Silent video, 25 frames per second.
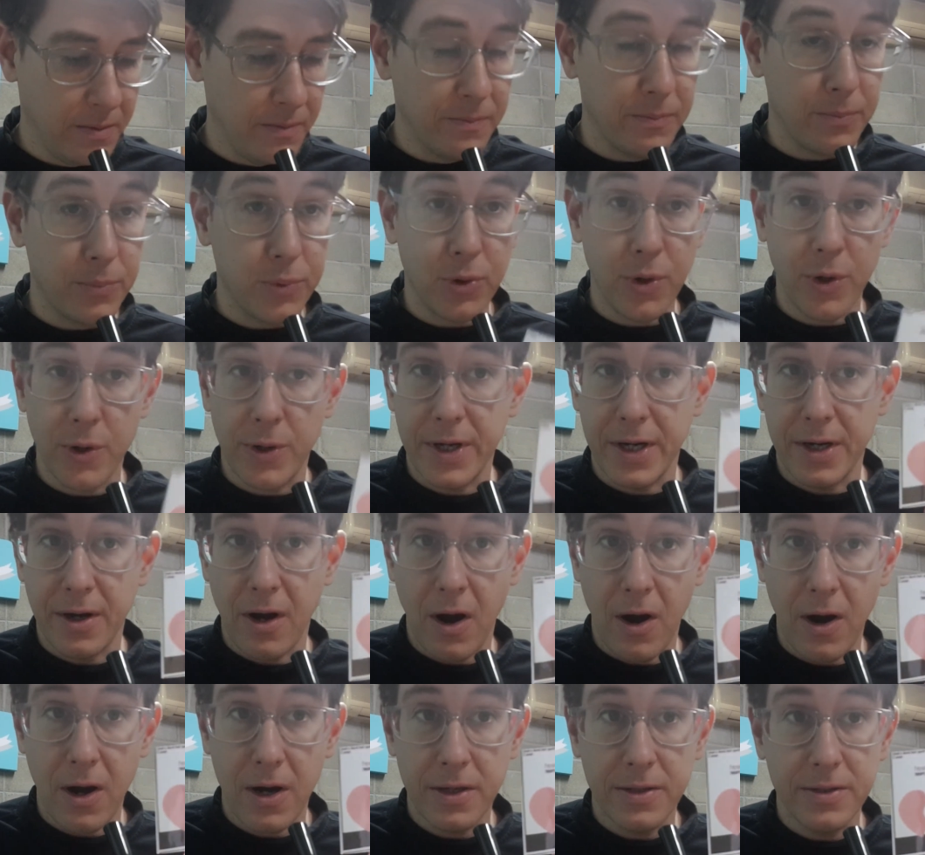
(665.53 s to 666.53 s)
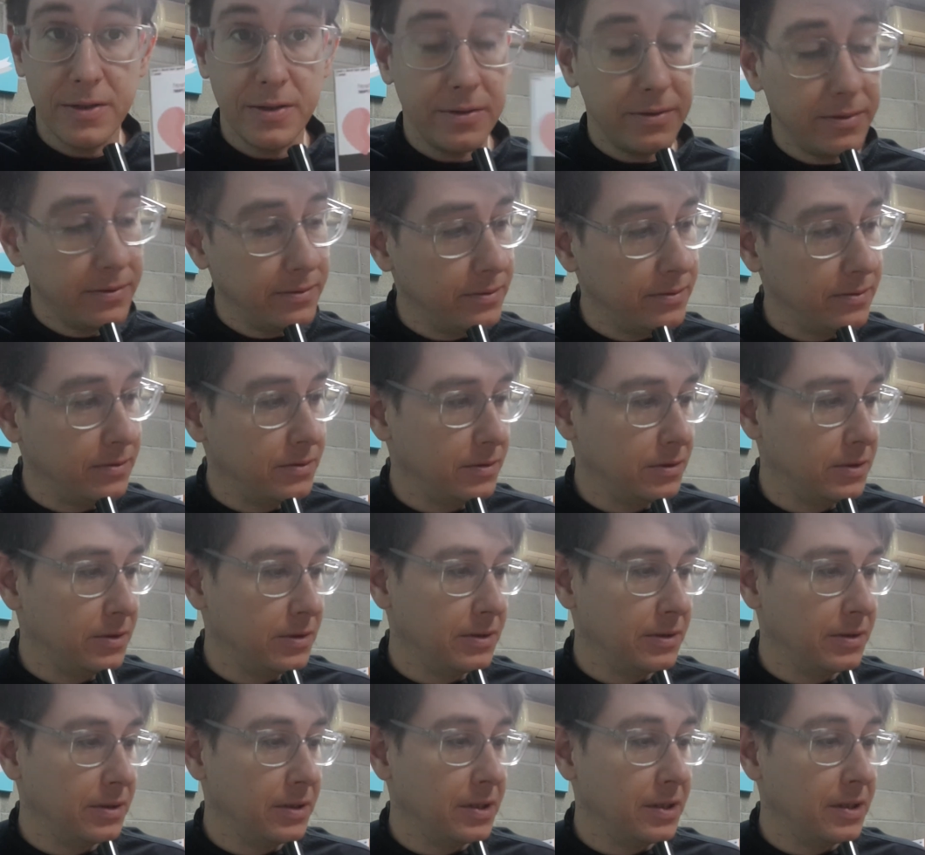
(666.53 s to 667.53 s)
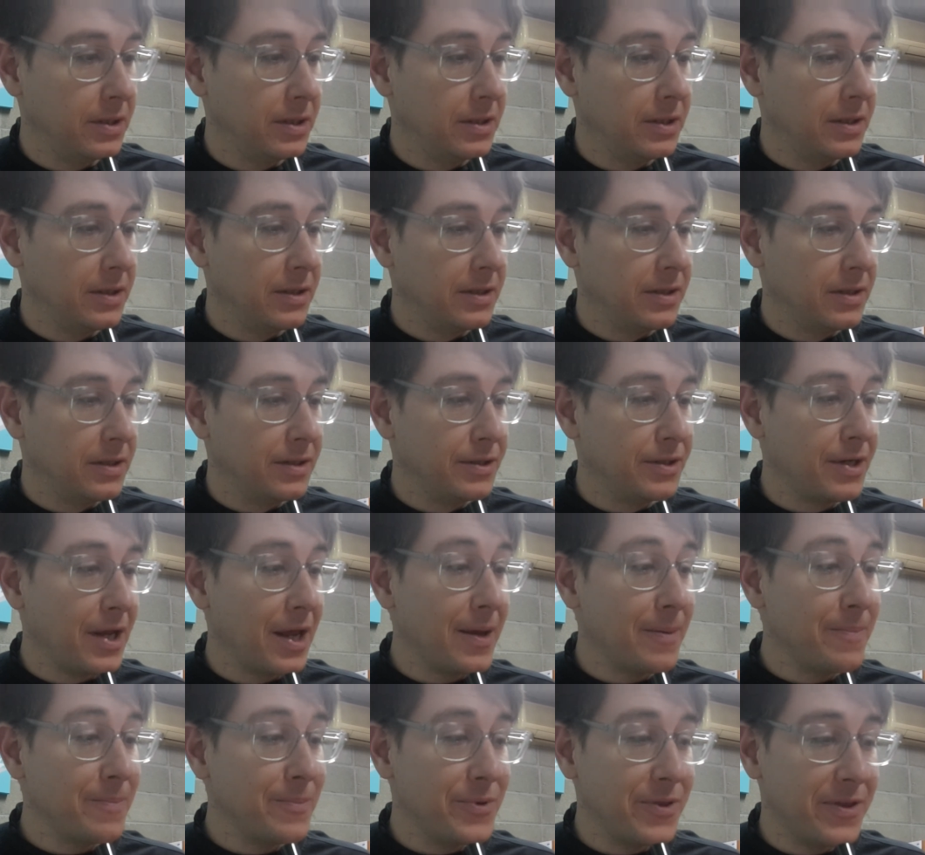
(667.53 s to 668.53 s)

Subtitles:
Broken heart, name